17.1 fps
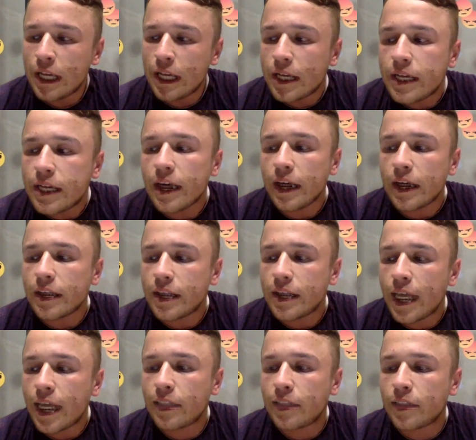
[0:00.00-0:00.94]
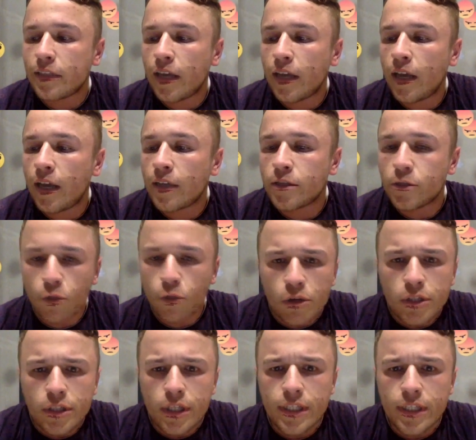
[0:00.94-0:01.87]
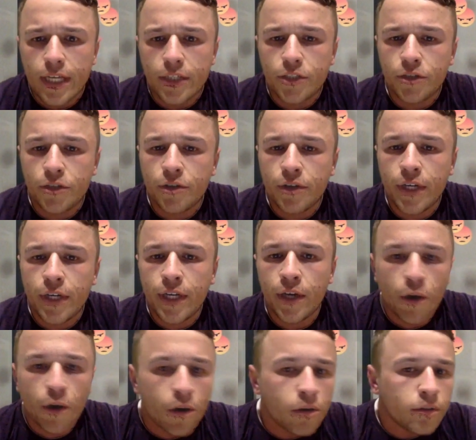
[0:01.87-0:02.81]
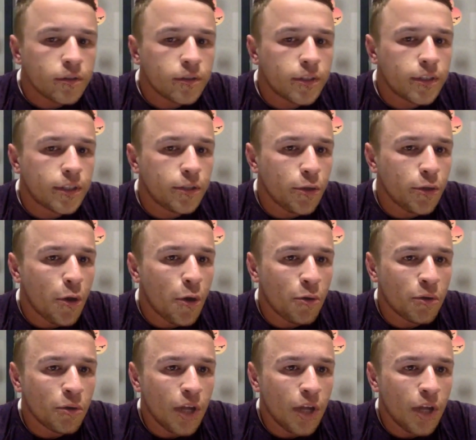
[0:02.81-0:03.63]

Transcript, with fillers: the thing is that uh, sources actually earns, you know,